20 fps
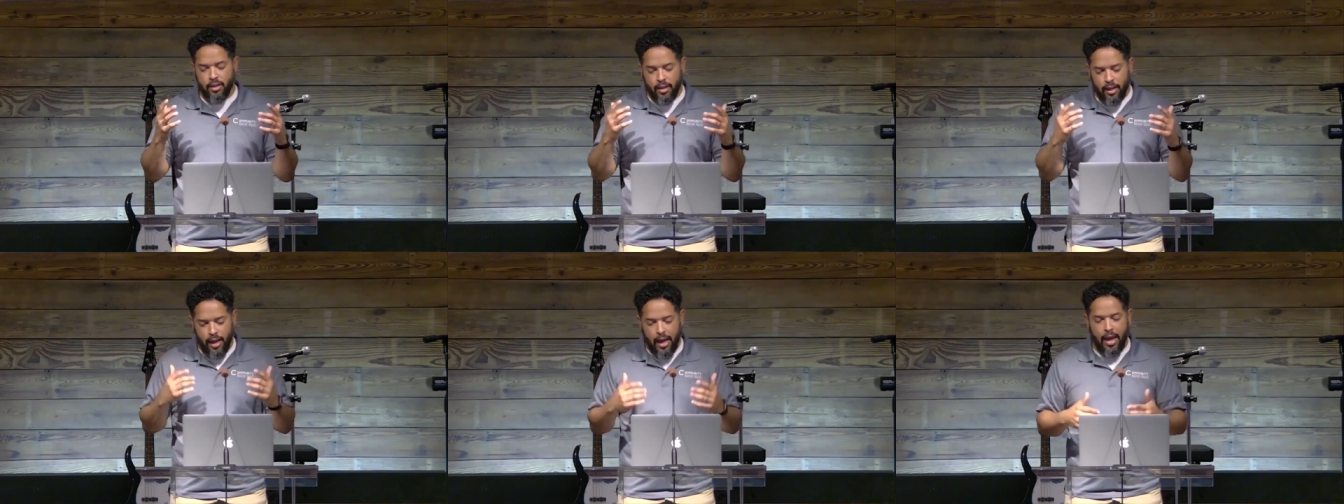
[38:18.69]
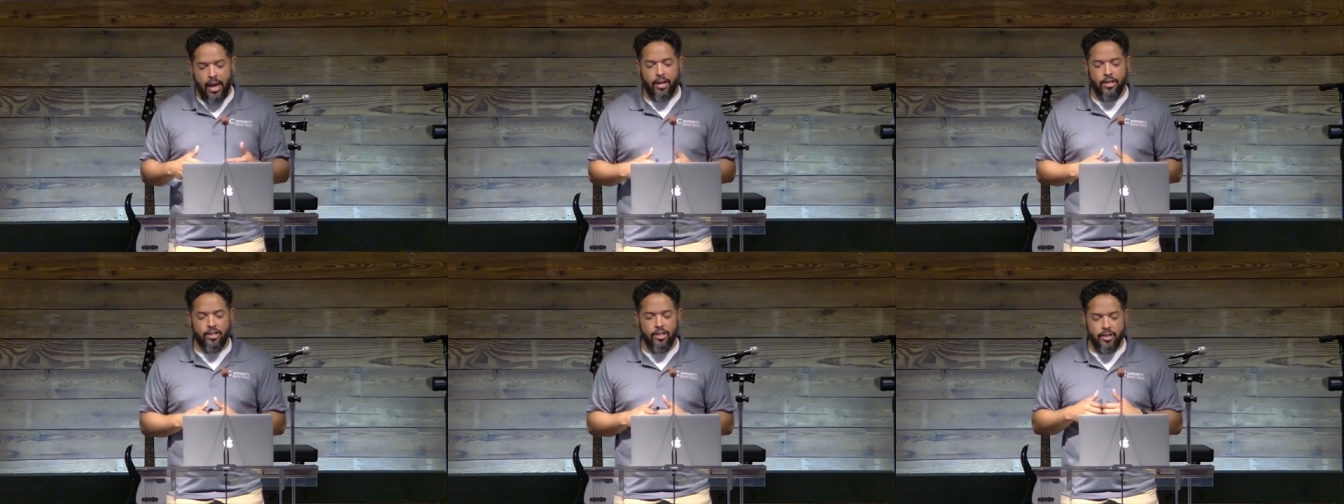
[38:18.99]

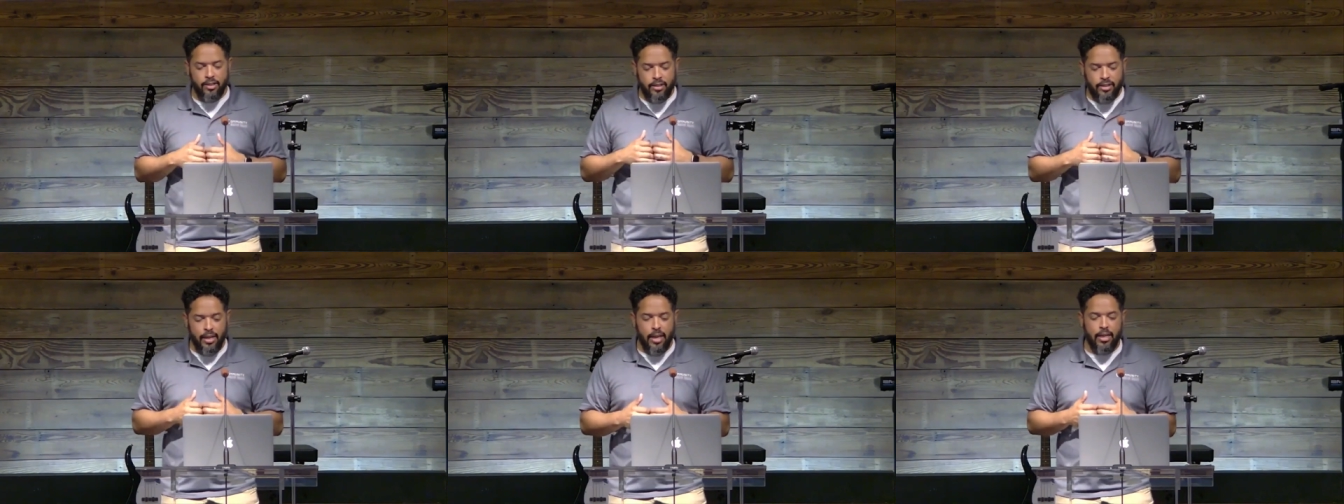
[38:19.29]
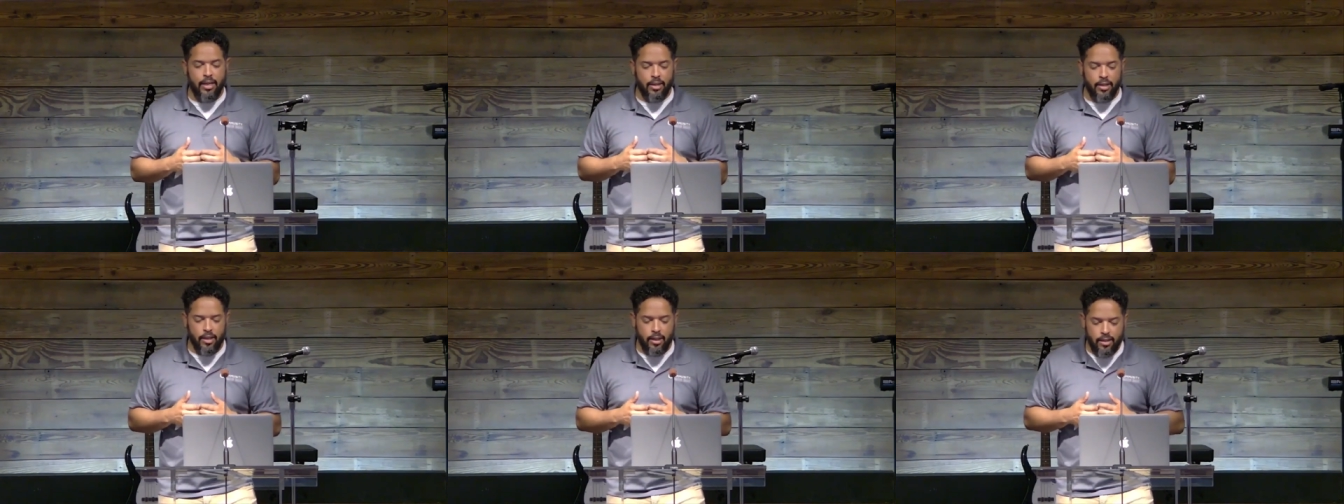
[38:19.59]
action
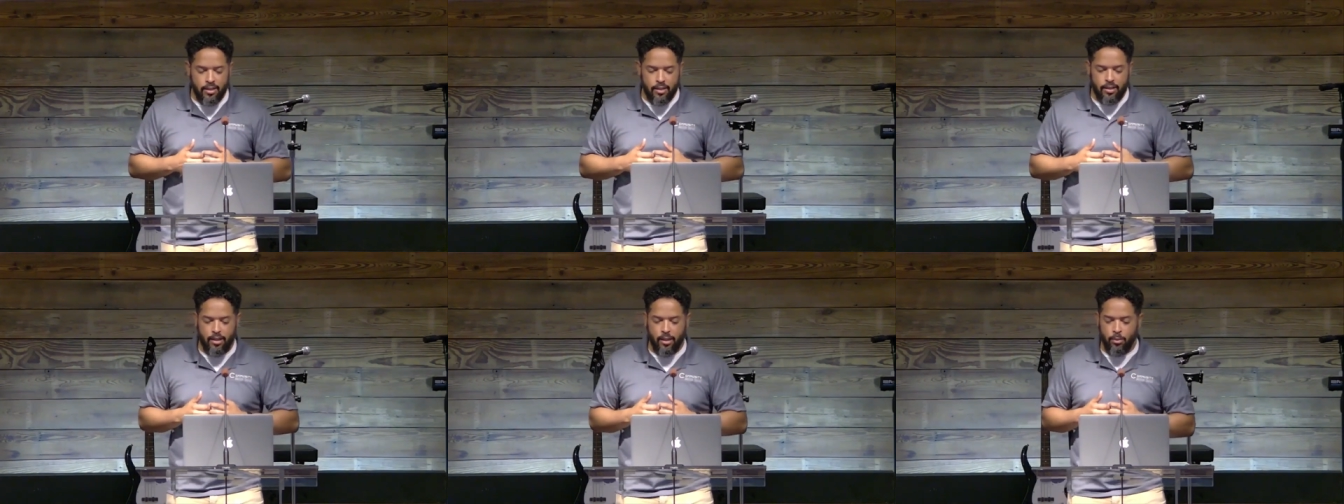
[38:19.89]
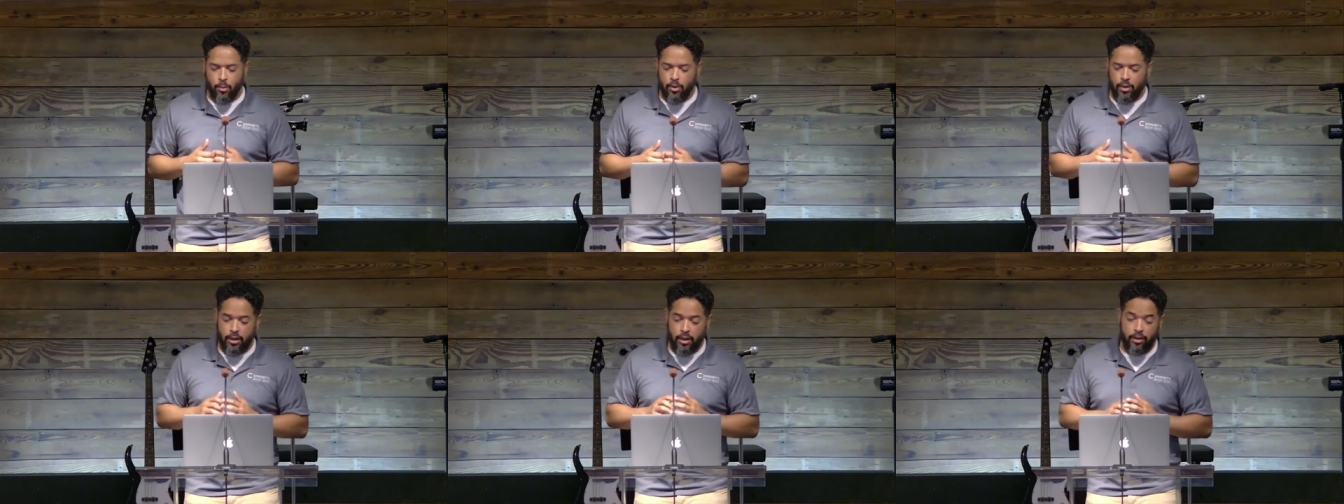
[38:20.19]
taken against
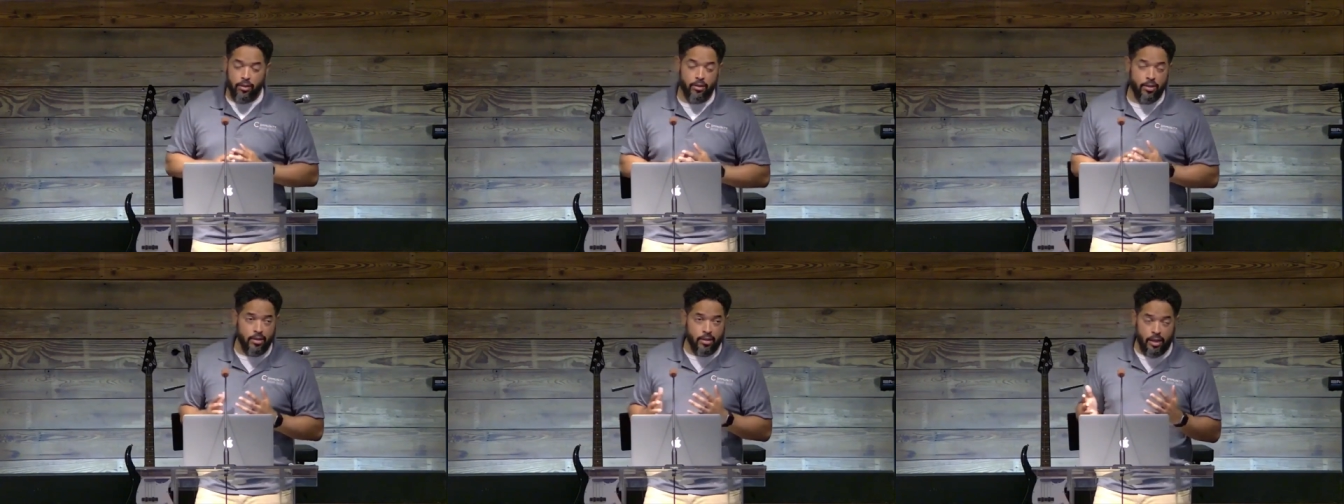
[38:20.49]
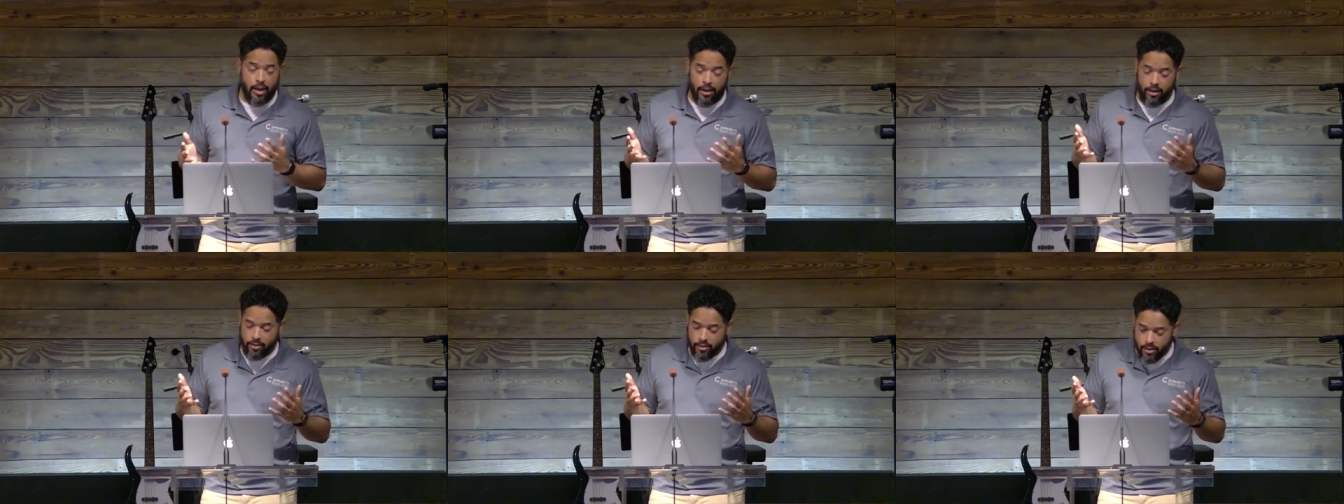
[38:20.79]
someone and their
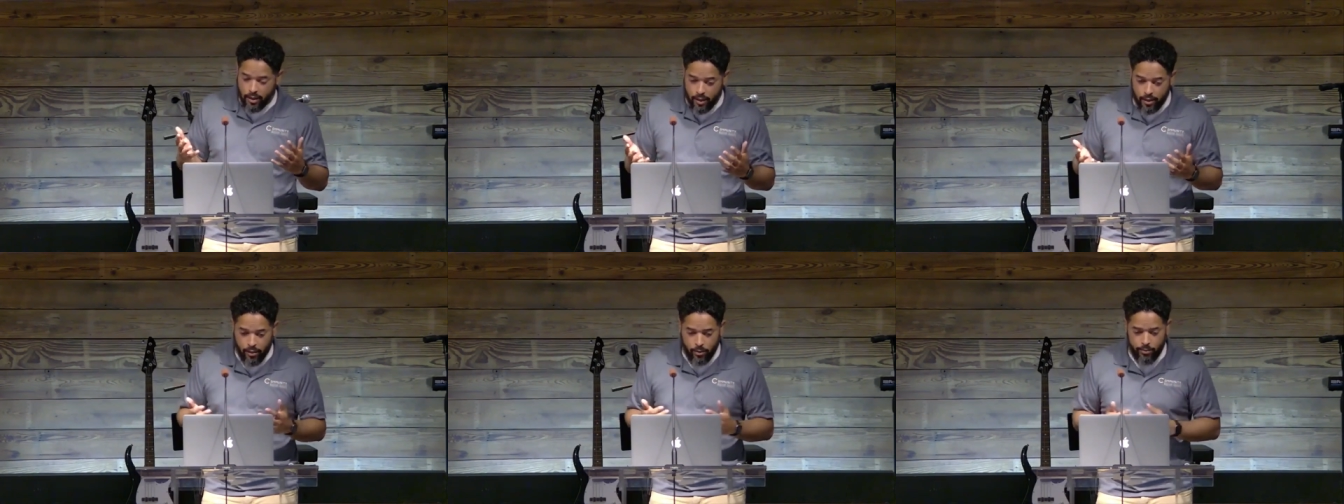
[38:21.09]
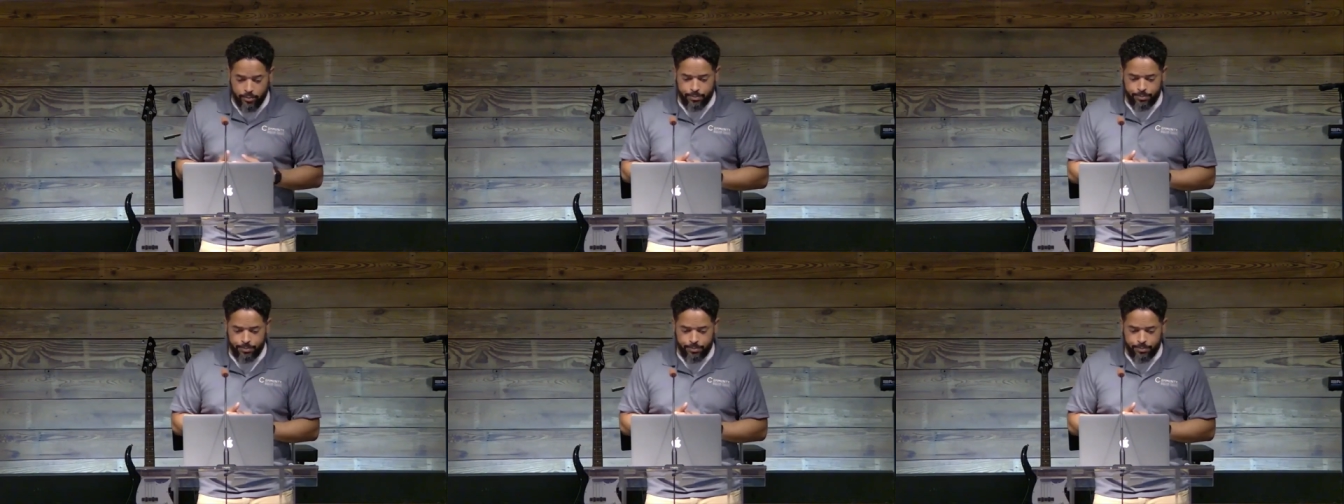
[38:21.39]
desire to help.